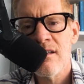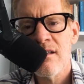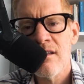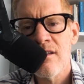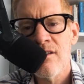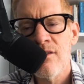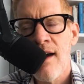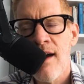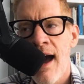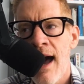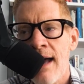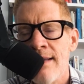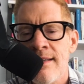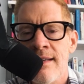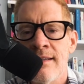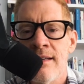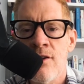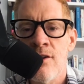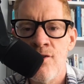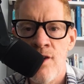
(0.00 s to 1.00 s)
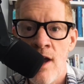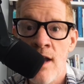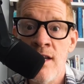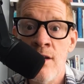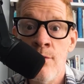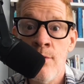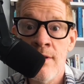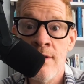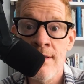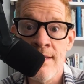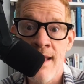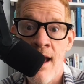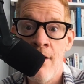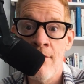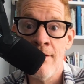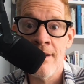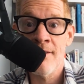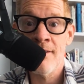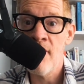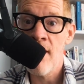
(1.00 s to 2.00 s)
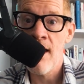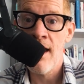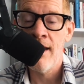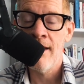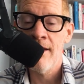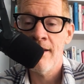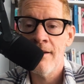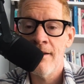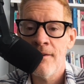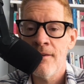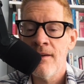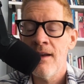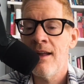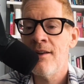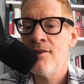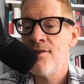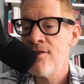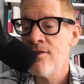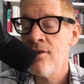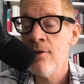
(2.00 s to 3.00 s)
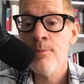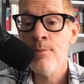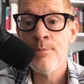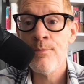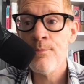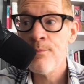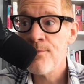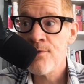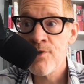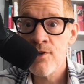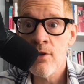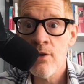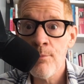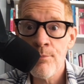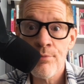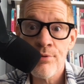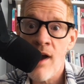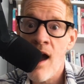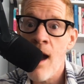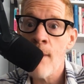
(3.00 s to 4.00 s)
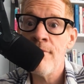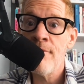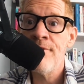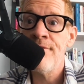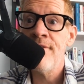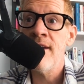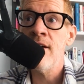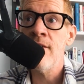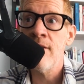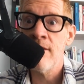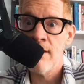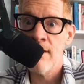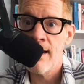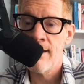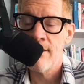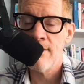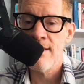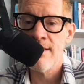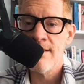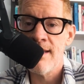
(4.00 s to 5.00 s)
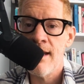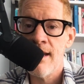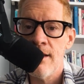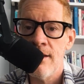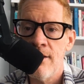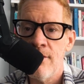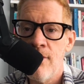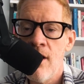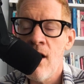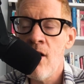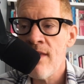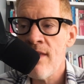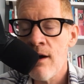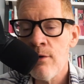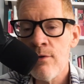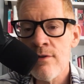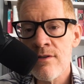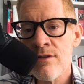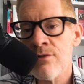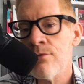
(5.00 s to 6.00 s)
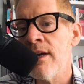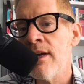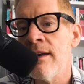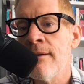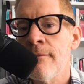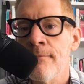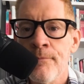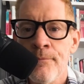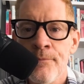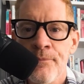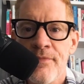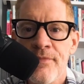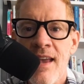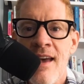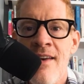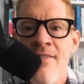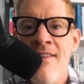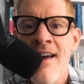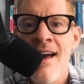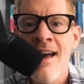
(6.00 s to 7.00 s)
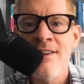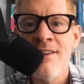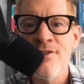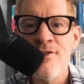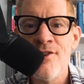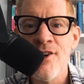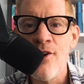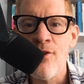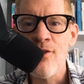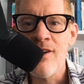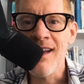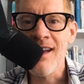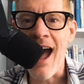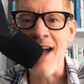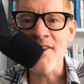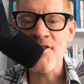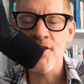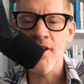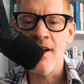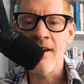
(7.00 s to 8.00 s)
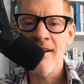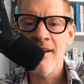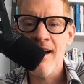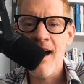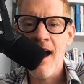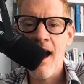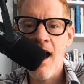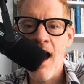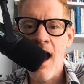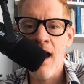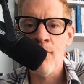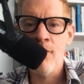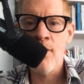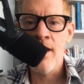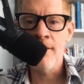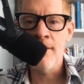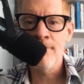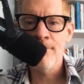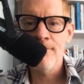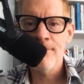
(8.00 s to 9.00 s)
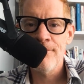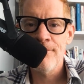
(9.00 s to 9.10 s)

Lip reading: You ask in a genuine sounding way, and she'll very likely say to you, oh, that was 3. And then you go, gotcha, I win.